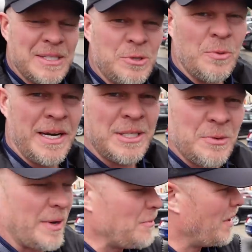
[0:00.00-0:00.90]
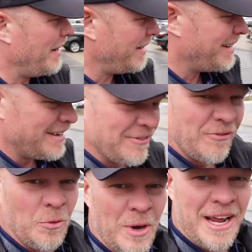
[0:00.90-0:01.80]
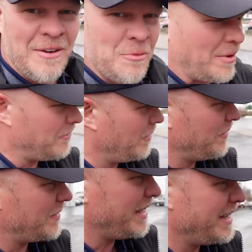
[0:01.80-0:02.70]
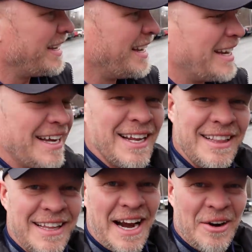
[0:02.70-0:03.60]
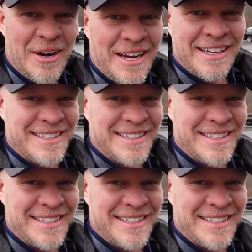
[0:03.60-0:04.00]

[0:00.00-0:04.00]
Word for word: twenty twenty-one Ford F one fifty Lariat